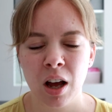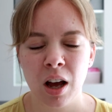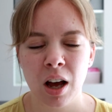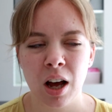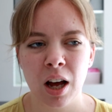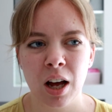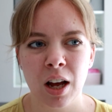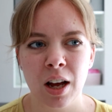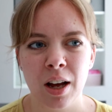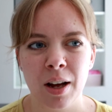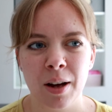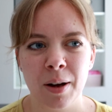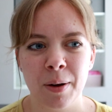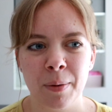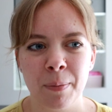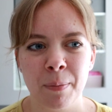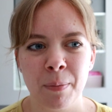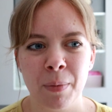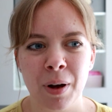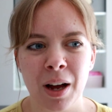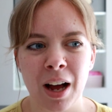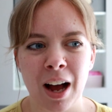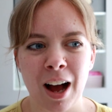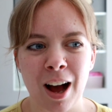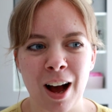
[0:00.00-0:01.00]

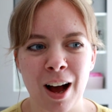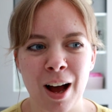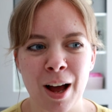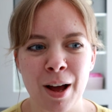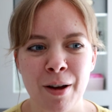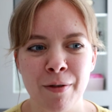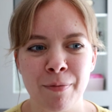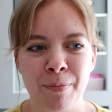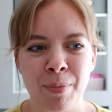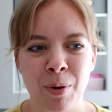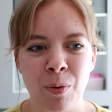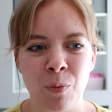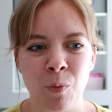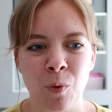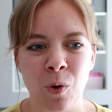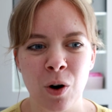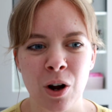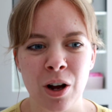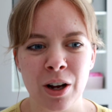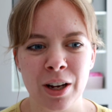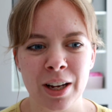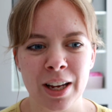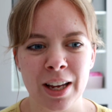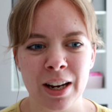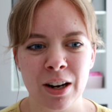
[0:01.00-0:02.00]
I've been
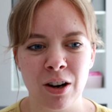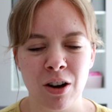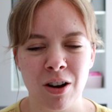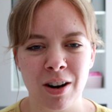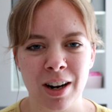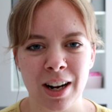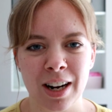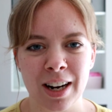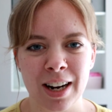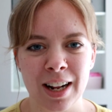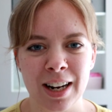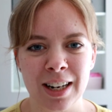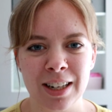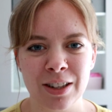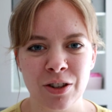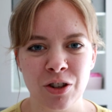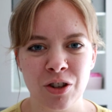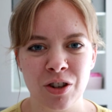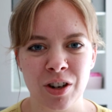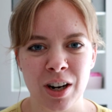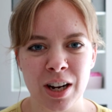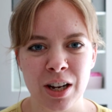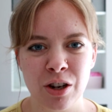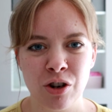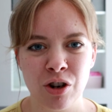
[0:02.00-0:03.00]
working on an
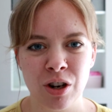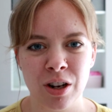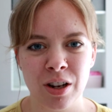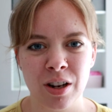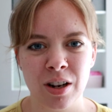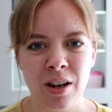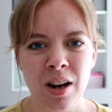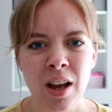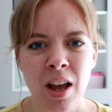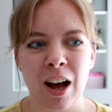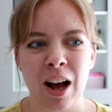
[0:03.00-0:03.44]
illustration.